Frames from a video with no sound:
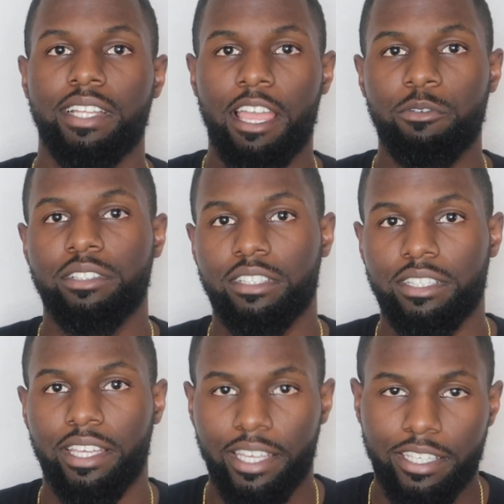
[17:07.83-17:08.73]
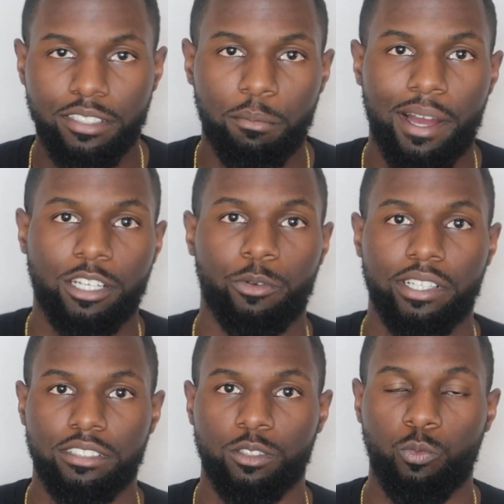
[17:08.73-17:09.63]
everything in
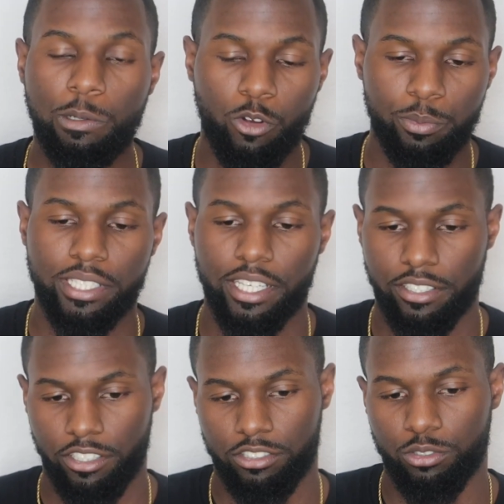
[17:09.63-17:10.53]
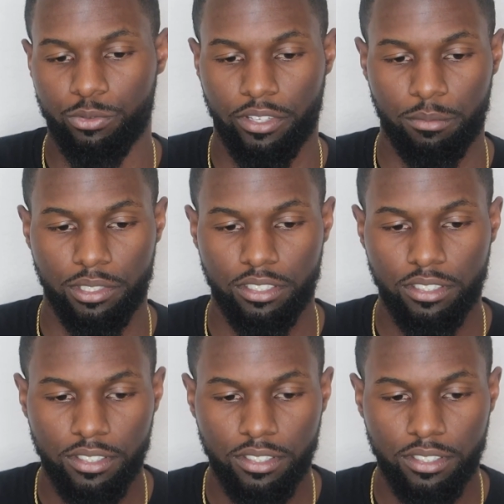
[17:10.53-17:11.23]
moderation. We will be getting it soon, family.